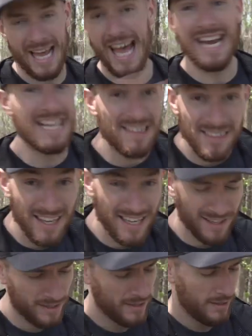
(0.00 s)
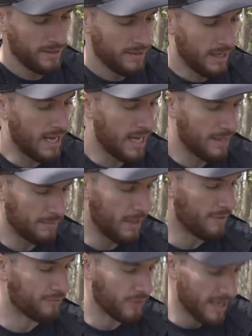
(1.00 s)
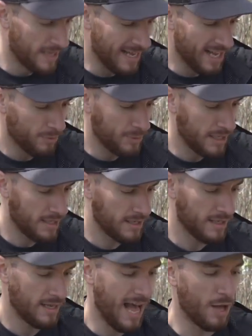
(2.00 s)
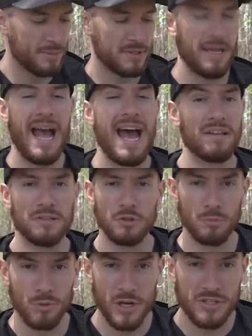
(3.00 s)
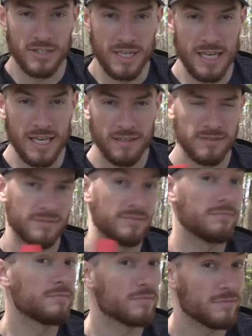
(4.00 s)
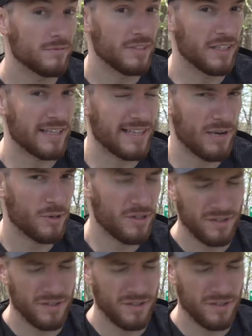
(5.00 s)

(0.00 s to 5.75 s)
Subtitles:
anything. A friend helps add lubricity. You like that word?